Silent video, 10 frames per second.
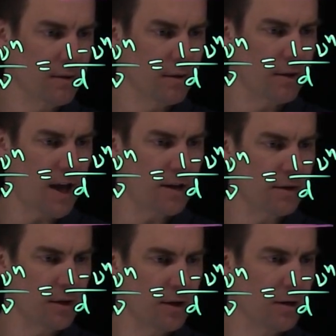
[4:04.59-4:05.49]
to
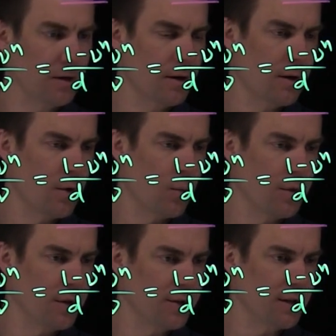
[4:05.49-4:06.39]
that year,
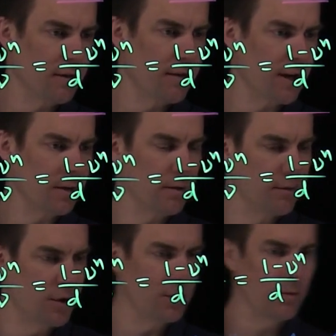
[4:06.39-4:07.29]
with a discount factor of
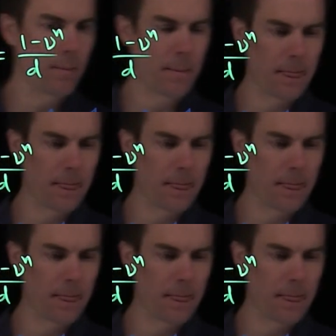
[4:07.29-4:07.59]
nu,